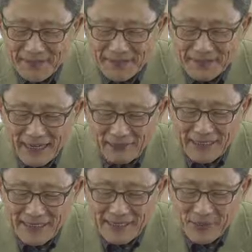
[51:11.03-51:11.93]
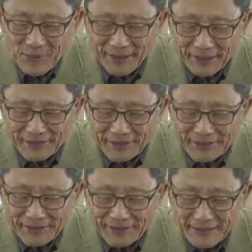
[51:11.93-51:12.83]
Now this is squared.
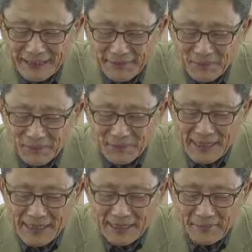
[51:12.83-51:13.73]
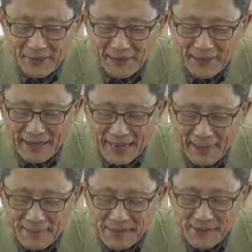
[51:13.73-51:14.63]
Therefore, let's compare
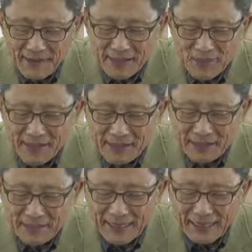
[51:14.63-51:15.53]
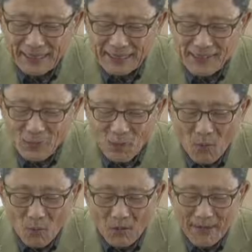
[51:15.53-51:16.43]
M squared with Ks,
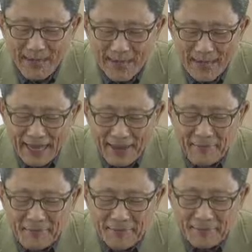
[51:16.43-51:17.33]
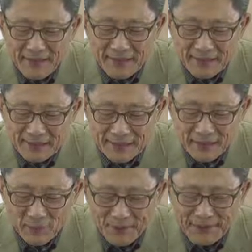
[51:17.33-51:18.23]
or M
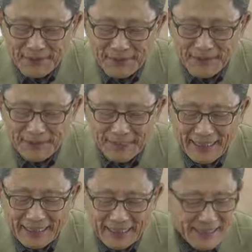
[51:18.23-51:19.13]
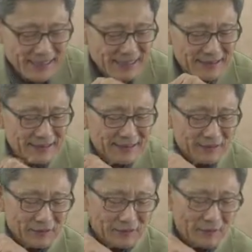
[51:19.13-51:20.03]
with Ks
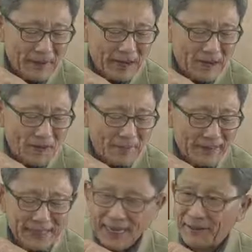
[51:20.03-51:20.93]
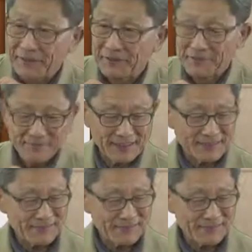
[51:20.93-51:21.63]
to the power of a half. Okay?